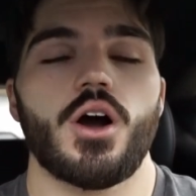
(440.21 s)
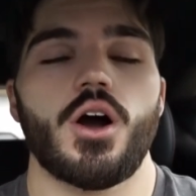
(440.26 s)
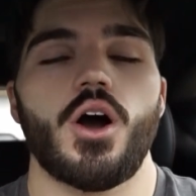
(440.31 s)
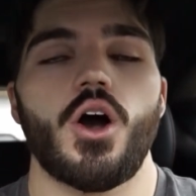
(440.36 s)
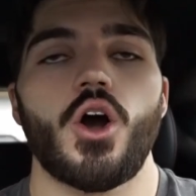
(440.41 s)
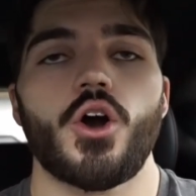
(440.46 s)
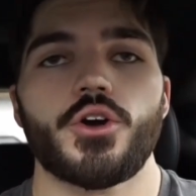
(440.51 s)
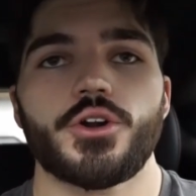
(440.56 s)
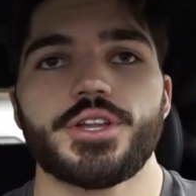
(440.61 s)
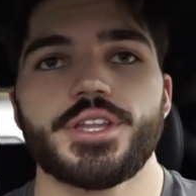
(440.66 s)

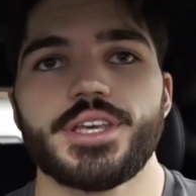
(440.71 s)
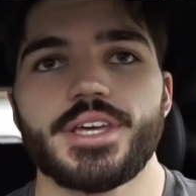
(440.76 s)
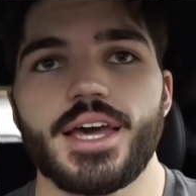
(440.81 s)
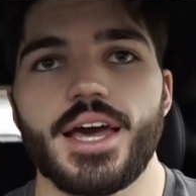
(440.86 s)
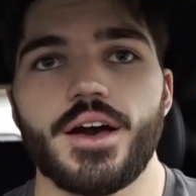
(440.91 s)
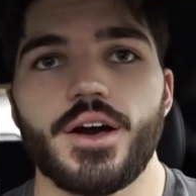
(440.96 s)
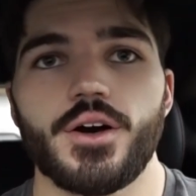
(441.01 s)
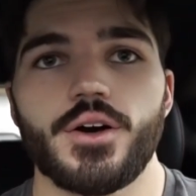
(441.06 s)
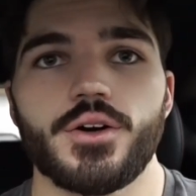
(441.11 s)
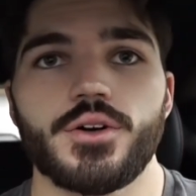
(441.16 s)

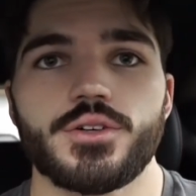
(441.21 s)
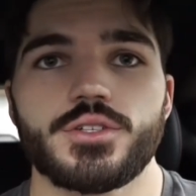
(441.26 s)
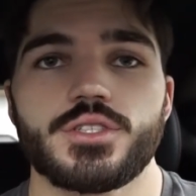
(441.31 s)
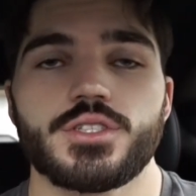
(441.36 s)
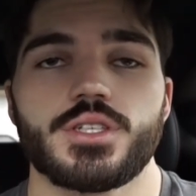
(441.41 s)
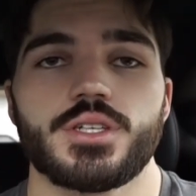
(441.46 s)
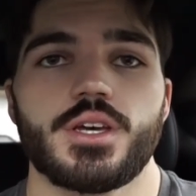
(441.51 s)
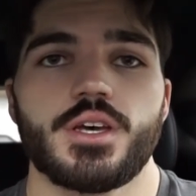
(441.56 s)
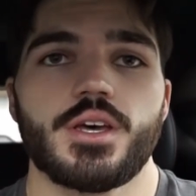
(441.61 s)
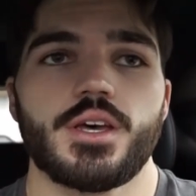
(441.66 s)

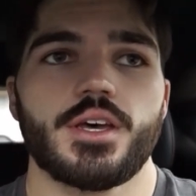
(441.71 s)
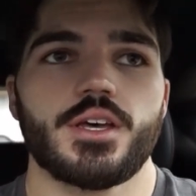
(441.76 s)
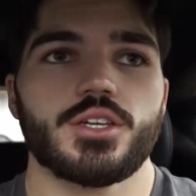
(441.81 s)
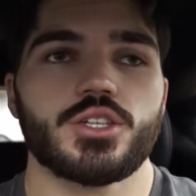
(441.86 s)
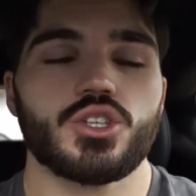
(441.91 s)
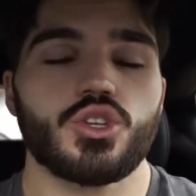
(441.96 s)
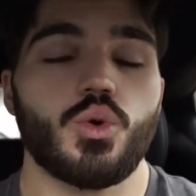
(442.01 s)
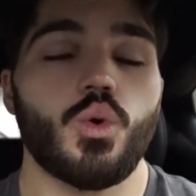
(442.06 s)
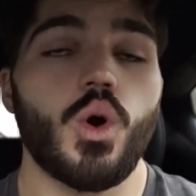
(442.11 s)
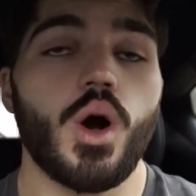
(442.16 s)
RDLs,
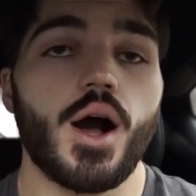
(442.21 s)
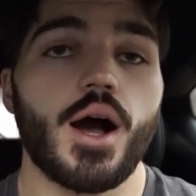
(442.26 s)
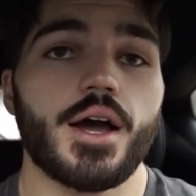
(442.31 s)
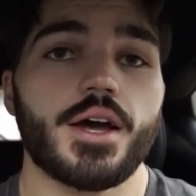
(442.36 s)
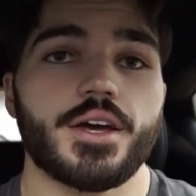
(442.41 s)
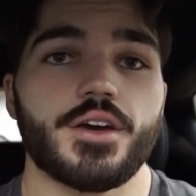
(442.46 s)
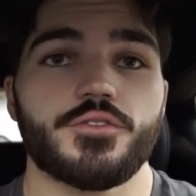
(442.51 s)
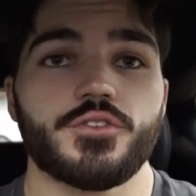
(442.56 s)
squat